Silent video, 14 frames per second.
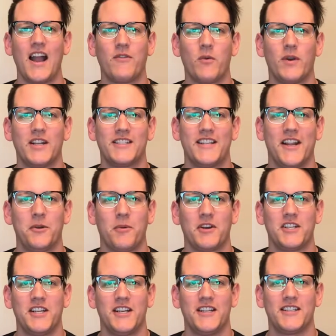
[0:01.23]
Hi everyone, it's
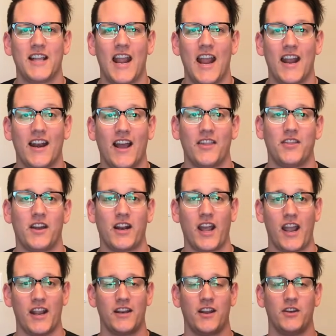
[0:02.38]
Danuary, and I thought
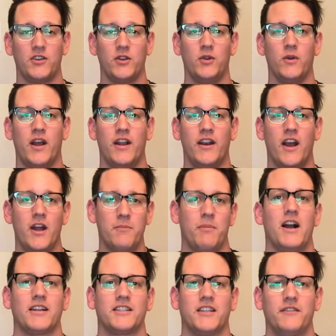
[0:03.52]
I'd do an
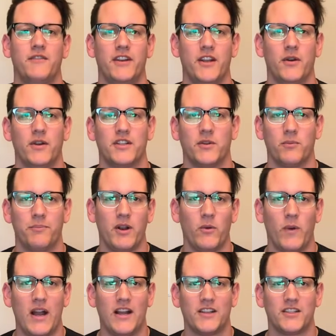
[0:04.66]
unboxing video. It's been a
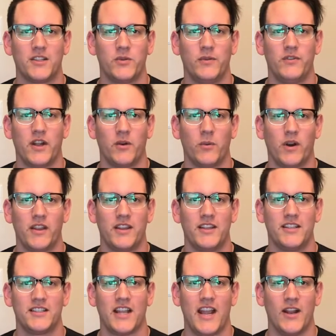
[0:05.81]
while since we've done one of
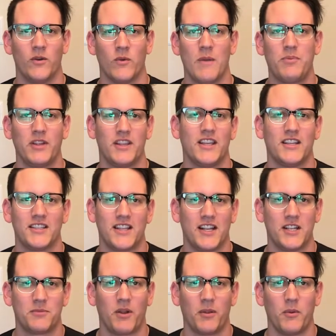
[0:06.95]
these, and Ripley thinks that
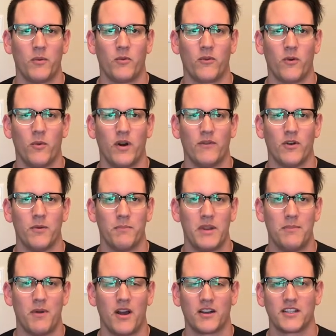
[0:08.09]
it's probably for one of her
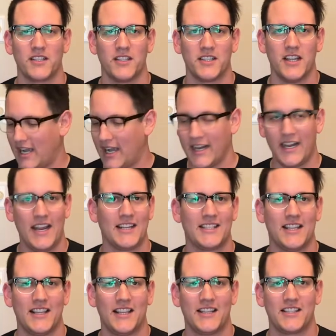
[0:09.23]
bee boxes. I can't
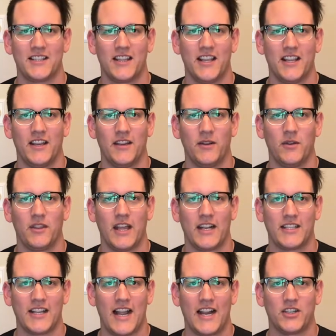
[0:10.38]
say this thing
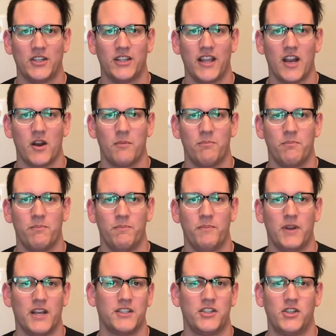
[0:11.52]
that's actually there
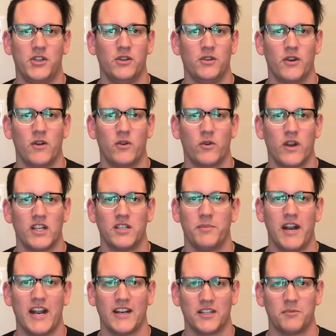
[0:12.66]
because she'll go crazy
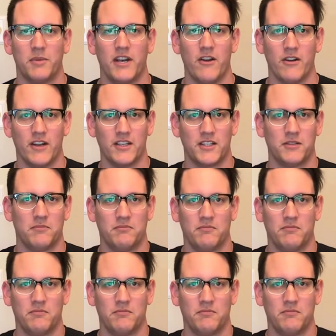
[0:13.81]
bananas, but here it is.